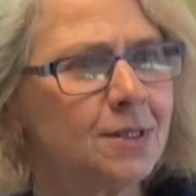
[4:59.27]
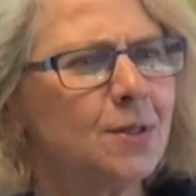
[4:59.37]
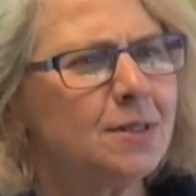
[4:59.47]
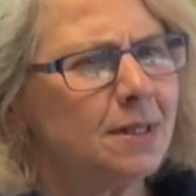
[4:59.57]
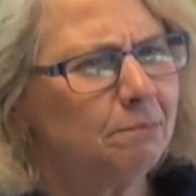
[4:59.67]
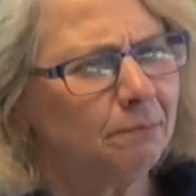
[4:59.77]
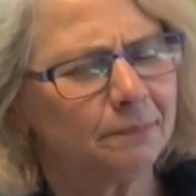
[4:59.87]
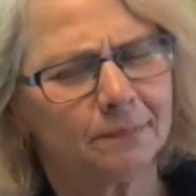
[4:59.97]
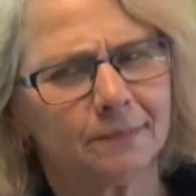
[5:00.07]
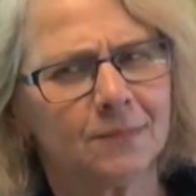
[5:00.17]
So I said,
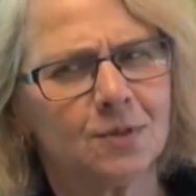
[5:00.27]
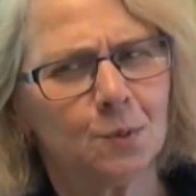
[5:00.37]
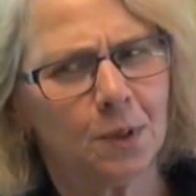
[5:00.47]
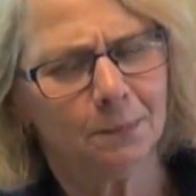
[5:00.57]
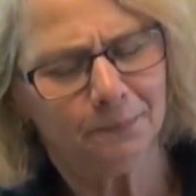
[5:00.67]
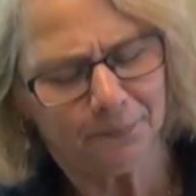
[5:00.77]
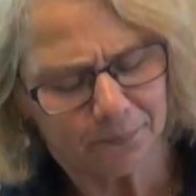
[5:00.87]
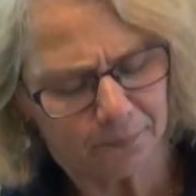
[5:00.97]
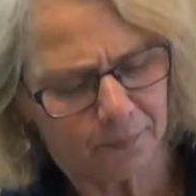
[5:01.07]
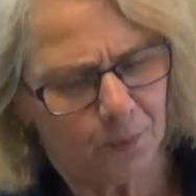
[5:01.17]
So, Bob,
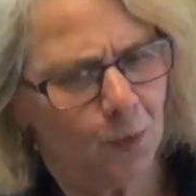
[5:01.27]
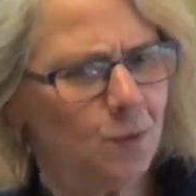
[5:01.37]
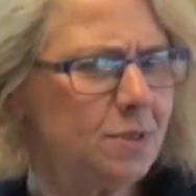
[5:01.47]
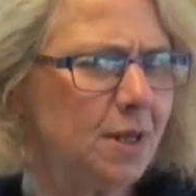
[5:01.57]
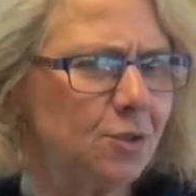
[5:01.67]
who was